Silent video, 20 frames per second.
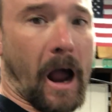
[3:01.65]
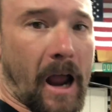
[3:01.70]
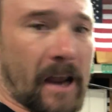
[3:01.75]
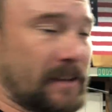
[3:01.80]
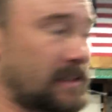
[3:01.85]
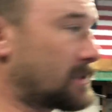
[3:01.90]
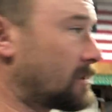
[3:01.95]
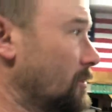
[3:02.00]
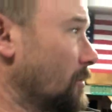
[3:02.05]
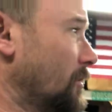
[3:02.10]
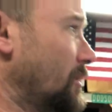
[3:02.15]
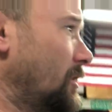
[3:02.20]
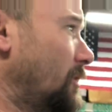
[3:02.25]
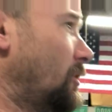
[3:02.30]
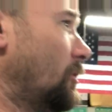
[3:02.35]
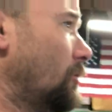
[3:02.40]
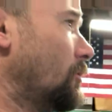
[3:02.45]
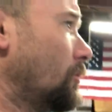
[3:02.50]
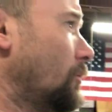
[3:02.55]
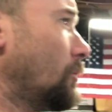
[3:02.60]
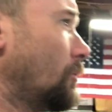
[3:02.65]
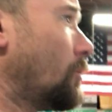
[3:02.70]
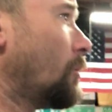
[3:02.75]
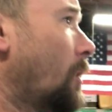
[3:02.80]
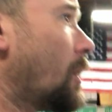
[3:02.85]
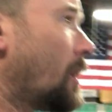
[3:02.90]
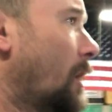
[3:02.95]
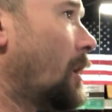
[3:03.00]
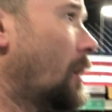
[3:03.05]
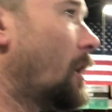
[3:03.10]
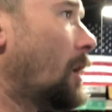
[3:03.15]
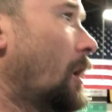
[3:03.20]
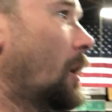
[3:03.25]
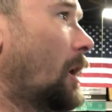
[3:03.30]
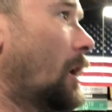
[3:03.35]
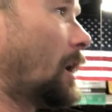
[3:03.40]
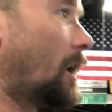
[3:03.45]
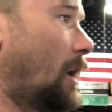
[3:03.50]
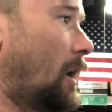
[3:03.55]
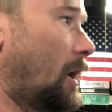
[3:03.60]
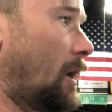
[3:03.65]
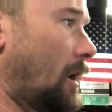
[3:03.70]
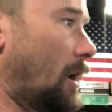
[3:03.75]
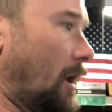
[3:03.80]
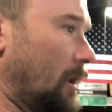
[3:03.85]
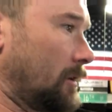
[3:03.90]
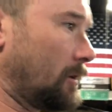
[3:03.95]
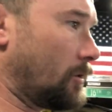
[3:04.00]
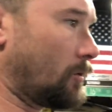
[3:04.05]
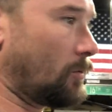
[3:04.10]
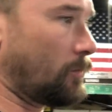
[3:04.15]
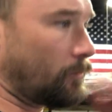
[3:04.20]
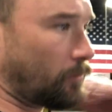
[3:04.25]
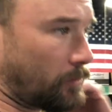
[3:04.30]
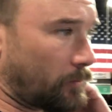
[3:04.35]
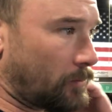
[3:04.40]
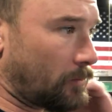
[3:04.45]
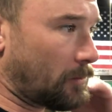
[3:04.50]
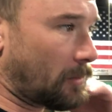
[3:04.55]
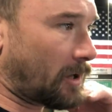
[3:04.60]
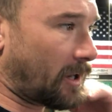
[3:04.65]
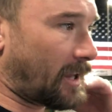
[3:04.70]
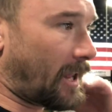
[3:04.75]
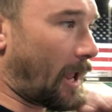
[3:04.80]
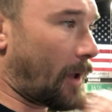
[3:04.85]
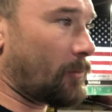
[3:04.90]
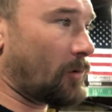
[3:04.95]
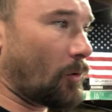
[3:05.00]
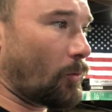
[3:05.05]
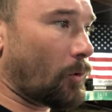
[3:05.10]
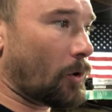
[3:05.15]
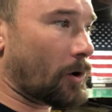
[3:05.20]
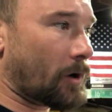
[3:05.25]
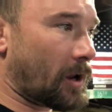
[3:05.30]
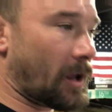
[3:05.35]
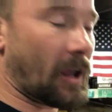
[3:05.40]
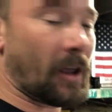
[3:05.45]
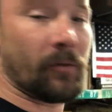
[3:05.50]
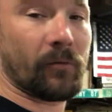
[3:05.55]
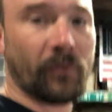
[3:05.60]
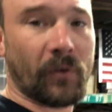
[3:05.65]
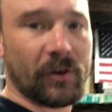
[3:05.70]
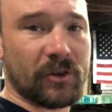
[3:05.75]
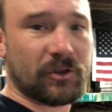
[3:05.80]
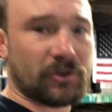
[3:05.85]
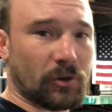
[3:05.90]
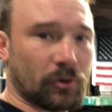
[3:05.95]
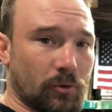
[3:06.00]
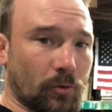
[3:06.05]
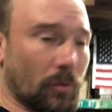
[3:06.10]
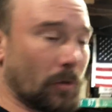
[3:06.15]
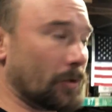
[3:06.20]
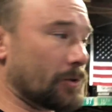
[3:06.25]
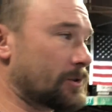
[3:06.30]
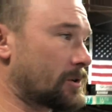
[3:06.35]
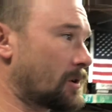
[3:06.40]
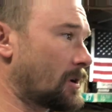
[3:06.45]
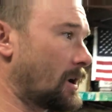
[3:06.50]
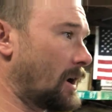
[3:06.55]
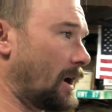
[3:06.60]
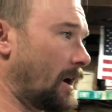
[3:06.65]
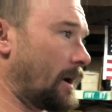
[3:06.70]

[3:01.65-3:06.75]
I still need to do a little cabinet work and finish the drawers.